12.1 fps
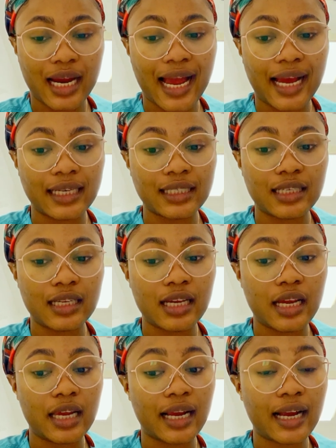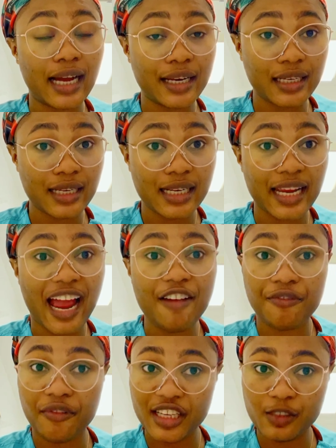And in Canada, the
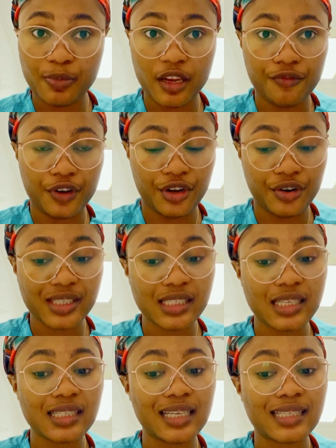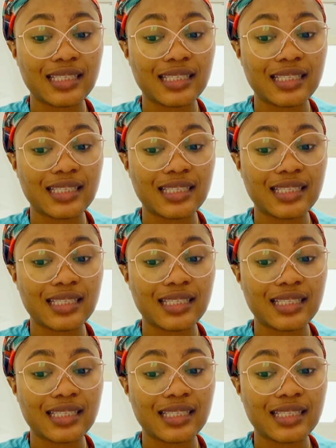average pay for nurses is